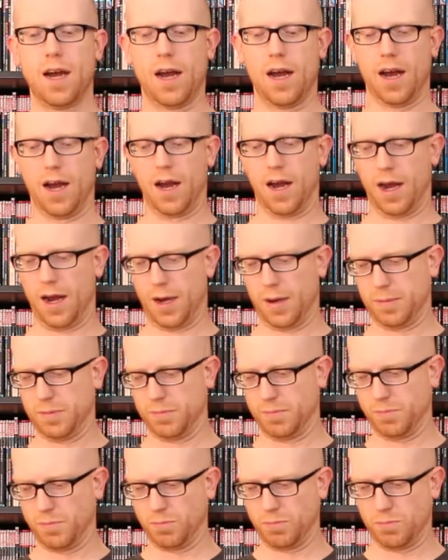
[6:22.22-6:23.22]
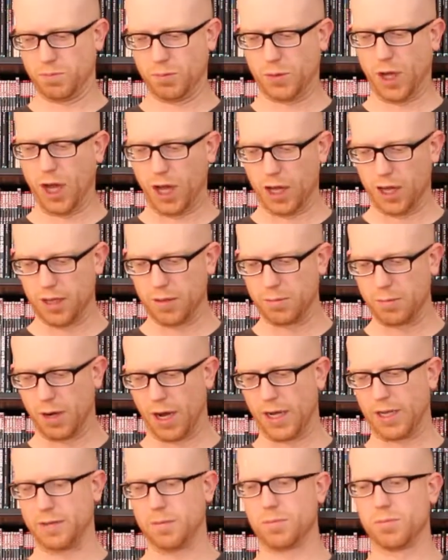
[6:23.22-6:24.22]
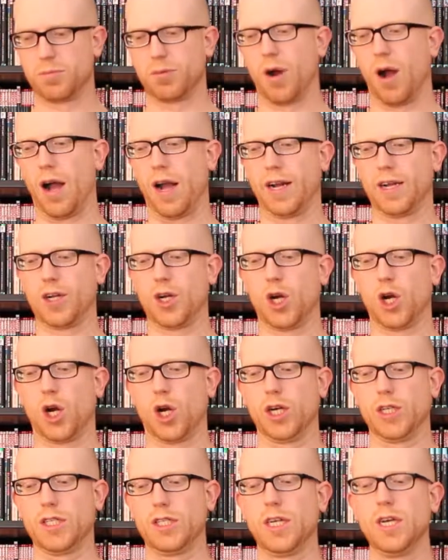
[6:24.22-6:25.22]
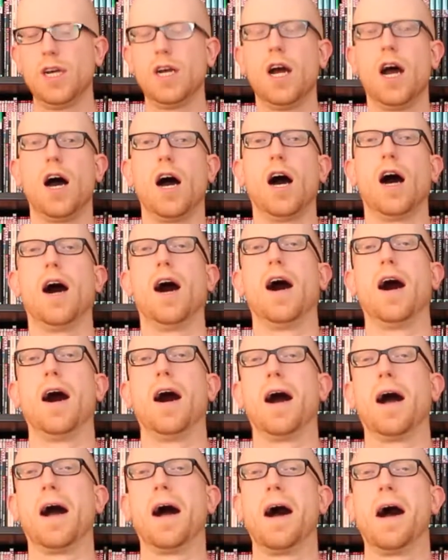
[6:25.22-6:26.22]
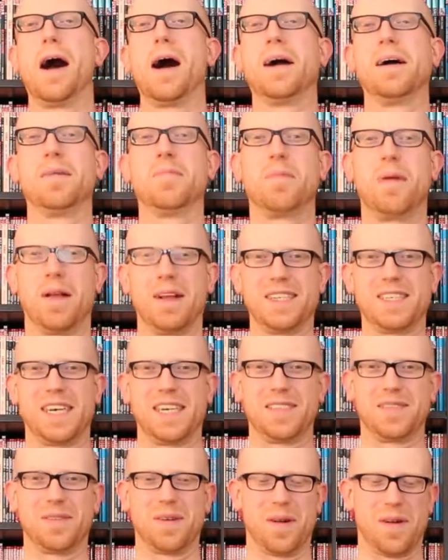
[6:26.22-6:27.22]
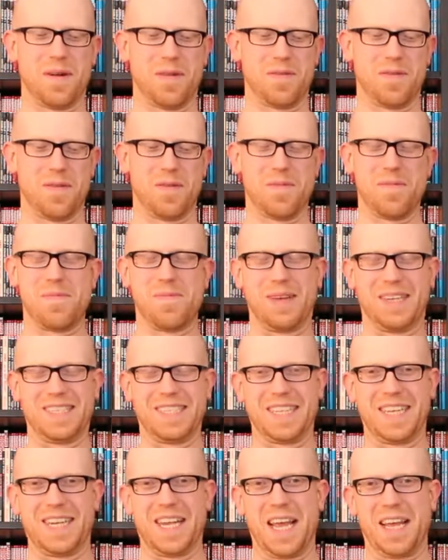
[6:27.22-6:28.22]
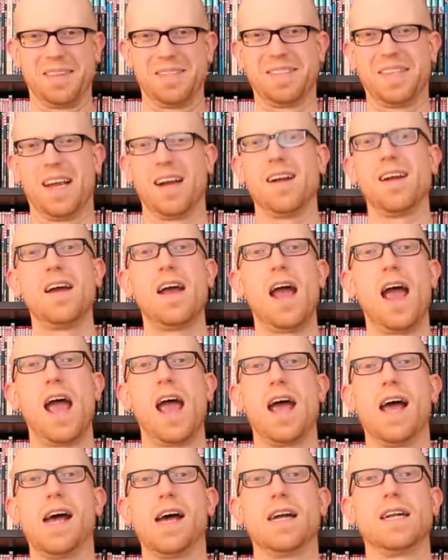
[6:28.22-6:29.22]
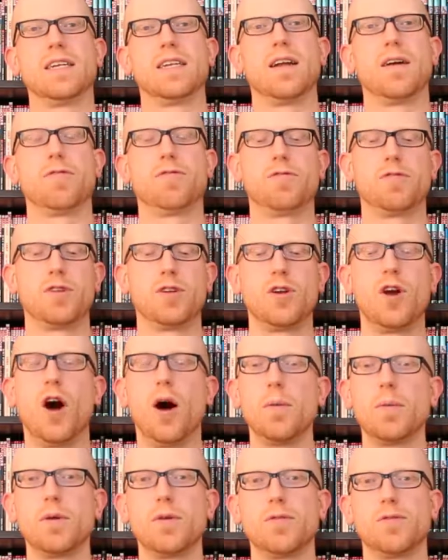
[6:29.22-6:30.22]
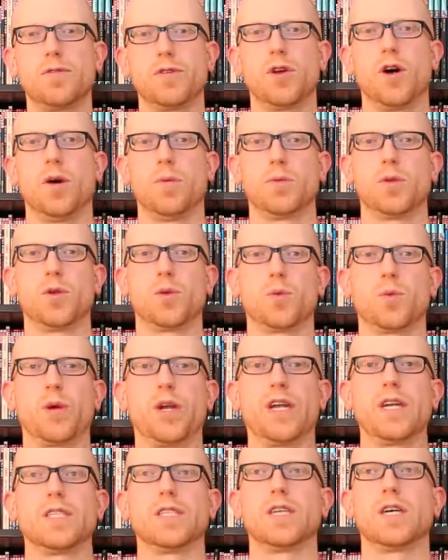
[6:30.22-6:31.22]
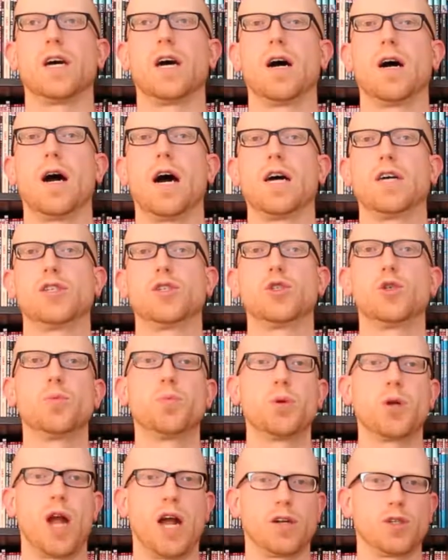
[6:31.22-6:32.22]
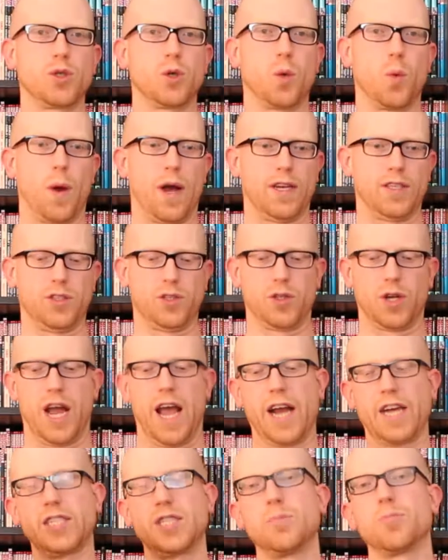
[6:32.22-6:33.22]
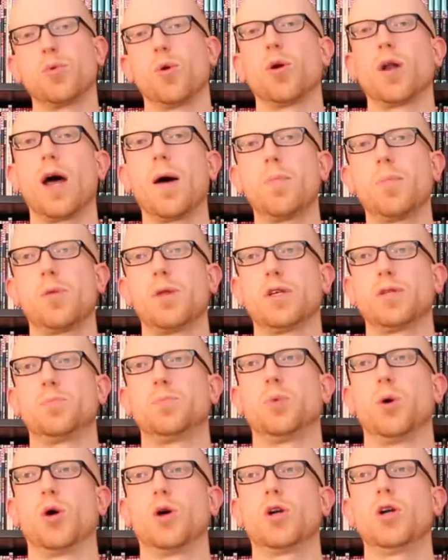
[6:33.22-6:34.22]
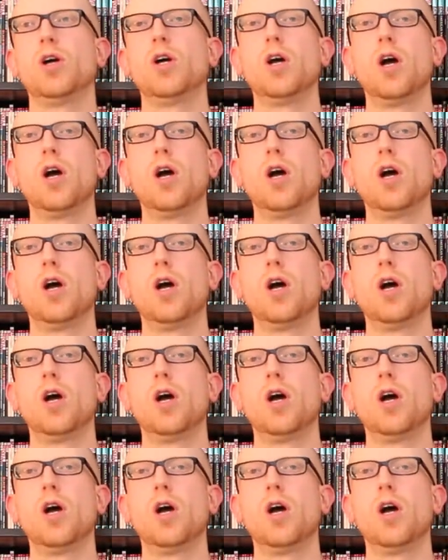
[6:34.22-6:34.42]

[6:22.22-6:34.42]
Cullen Bunn, Brian Hurt. I apologize for missing the names there. And phenomenal read. A supernatural western. I actually brought up this book,